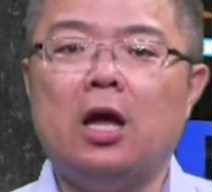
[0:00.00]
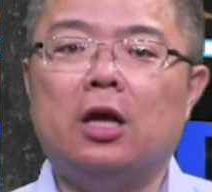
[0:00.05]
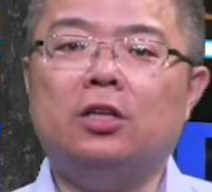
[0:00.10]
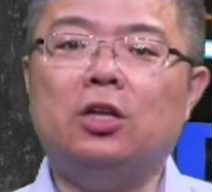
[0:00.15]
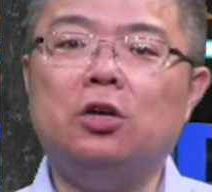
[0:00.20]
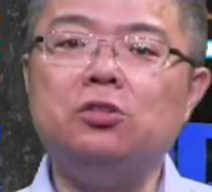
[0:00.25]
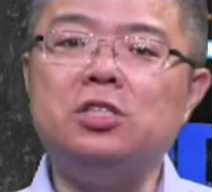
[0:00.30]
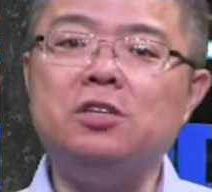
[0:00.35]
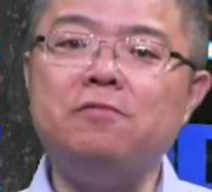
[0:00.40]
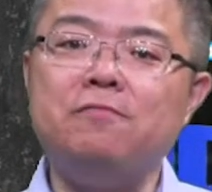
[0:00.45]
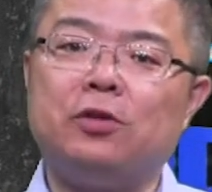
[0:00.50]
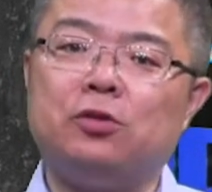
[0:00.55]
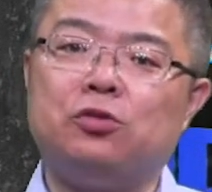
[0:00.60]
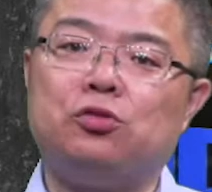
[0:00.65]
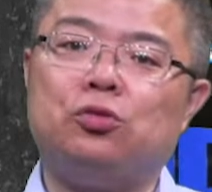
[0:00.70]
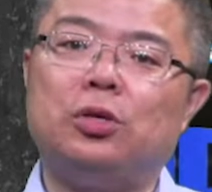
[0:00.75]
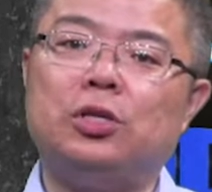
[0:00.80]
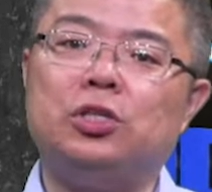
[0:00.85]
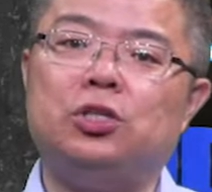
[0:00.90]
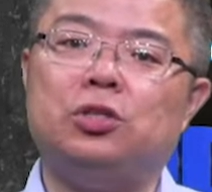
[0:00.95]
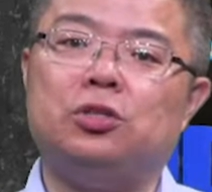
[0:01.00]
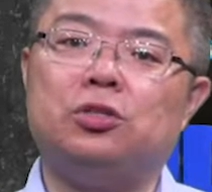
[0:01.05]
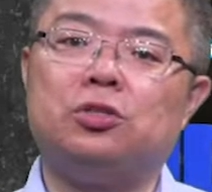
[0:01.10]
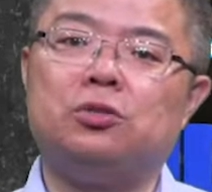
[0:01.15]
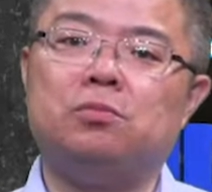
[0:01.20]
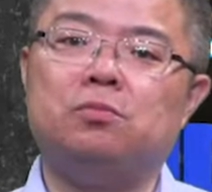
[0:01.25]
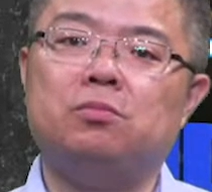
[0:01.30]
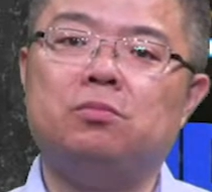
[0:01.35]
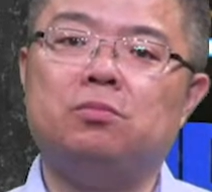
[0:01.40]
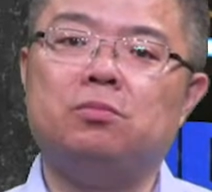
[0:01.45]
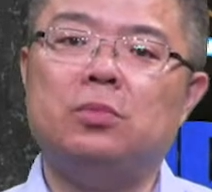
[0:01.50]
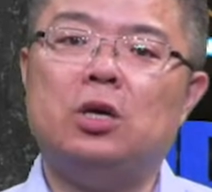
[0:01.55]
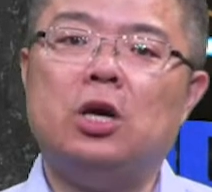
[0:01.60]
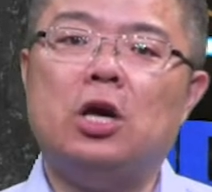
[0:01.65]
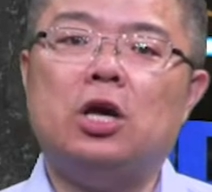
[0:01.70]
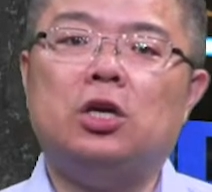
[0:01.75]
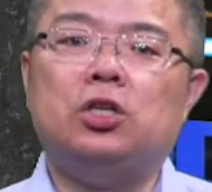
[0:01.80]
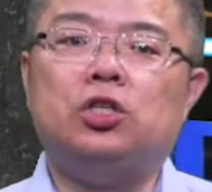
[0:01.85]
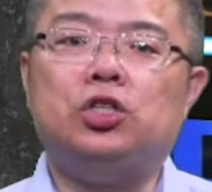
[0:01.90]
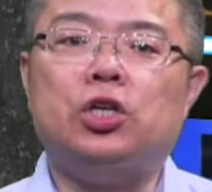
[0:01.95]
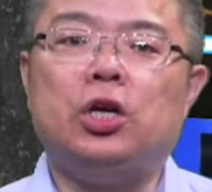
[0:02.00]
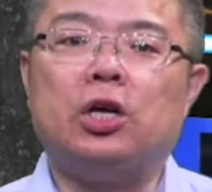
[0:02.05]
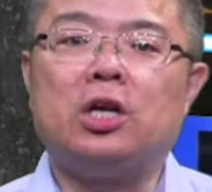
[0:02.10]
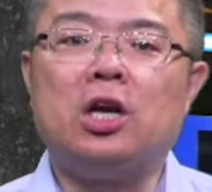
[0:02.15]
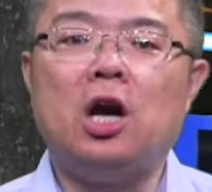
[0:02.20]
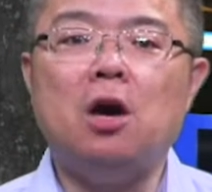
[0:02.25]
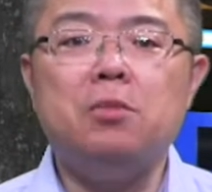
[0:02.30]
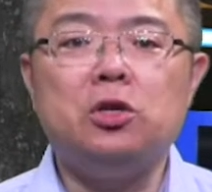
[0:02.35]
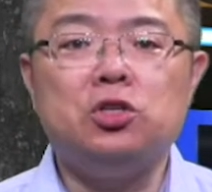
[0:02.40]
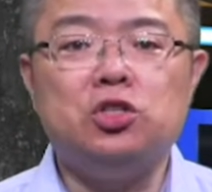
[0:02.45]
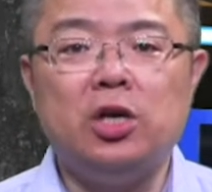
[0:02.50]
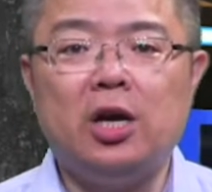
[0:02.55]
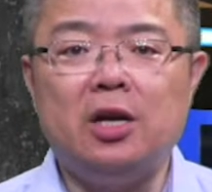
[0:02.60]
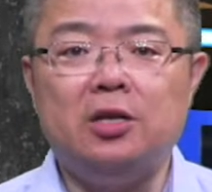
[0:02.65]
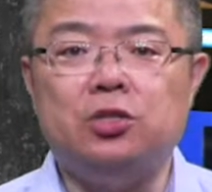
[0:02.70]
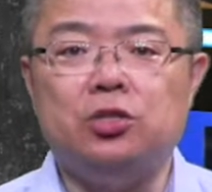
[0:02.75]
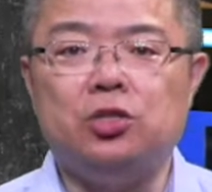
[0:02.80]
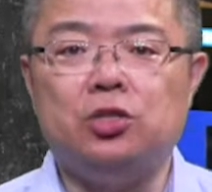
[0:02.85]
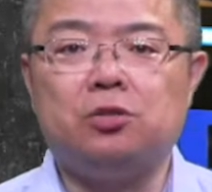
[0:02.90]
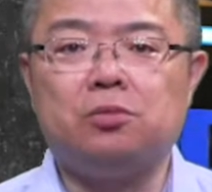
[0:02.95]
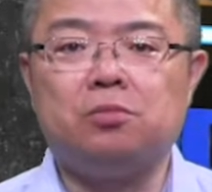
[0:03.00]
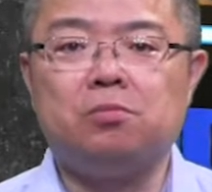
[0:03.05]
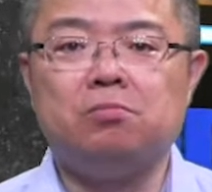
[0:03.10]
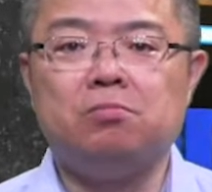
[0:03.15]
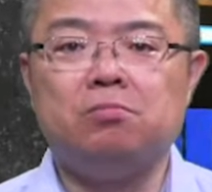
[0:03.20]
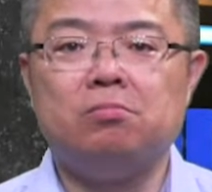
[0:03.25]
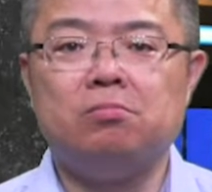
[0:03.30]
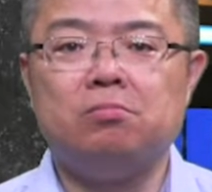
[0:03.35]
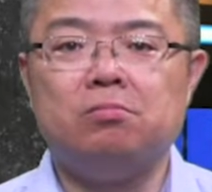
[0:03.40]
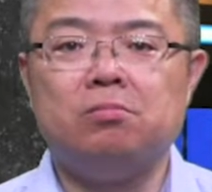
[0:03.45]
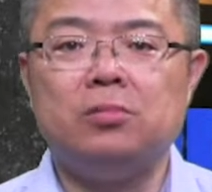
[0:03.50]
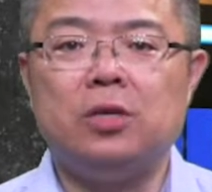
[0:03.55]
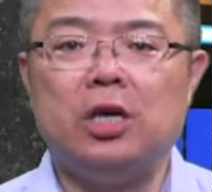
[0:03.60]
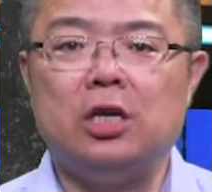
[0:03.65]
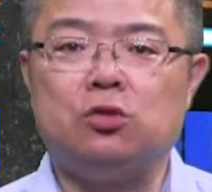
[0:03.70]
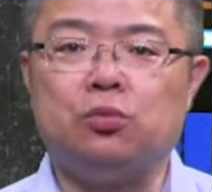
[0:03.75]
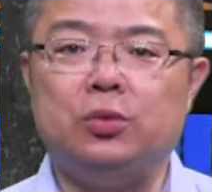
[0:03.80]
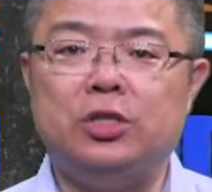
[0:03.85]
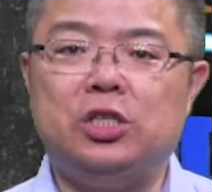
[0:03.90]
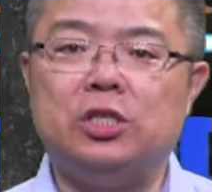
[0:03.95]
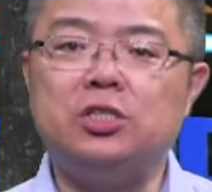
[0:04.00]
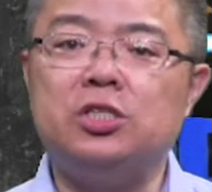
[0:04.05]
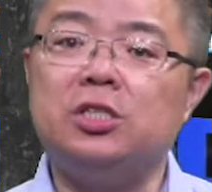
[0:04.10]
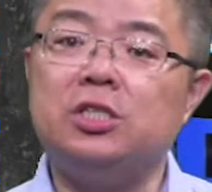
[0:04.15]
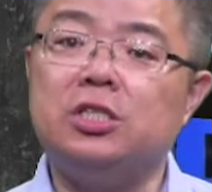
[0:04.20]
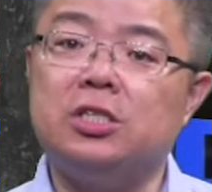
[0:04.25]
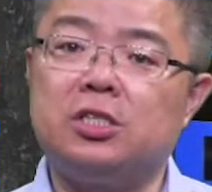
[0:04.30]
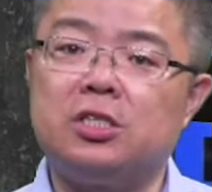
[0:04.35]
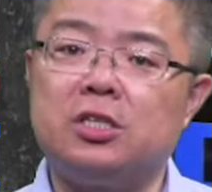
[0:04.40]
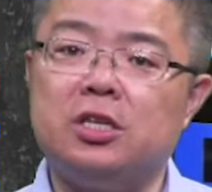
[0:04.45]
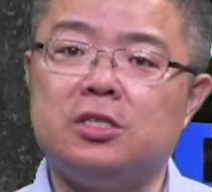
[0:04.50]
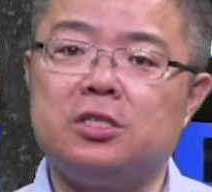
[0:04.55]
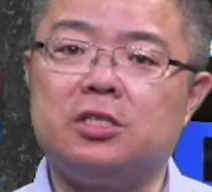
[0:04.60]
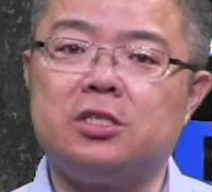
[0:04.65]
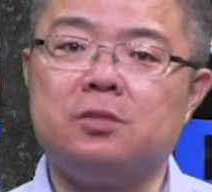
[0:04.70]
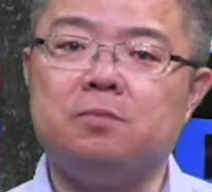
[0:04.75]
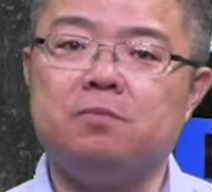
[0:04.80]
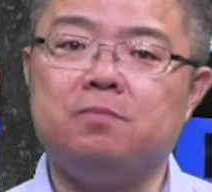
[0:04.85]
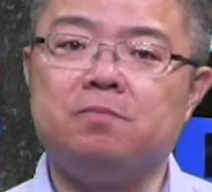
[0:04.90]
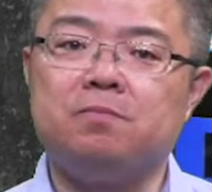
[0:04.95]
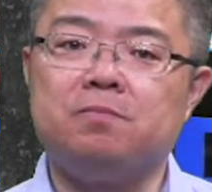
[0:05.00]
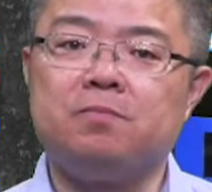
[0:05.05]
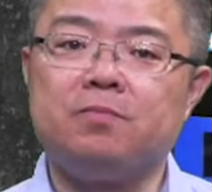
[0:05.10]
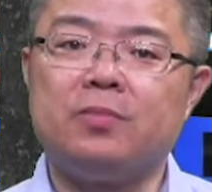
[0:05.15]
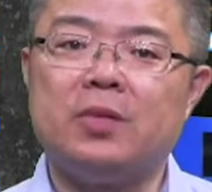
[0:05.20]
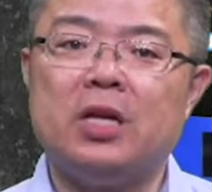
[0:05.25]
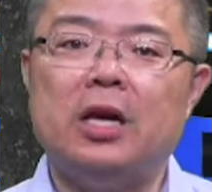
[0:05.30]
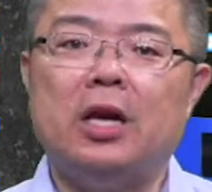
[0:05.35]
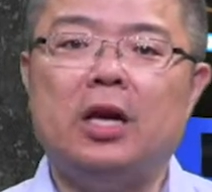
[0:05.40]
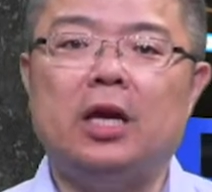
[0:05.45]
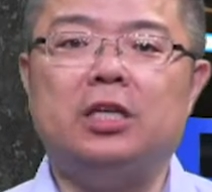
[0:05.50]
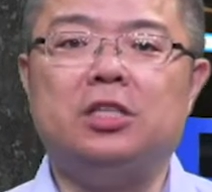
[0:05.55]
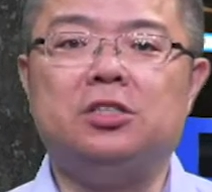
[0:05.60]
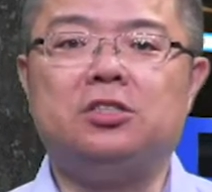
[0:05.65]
Those infrastructures share common challenges, as we just discussed. It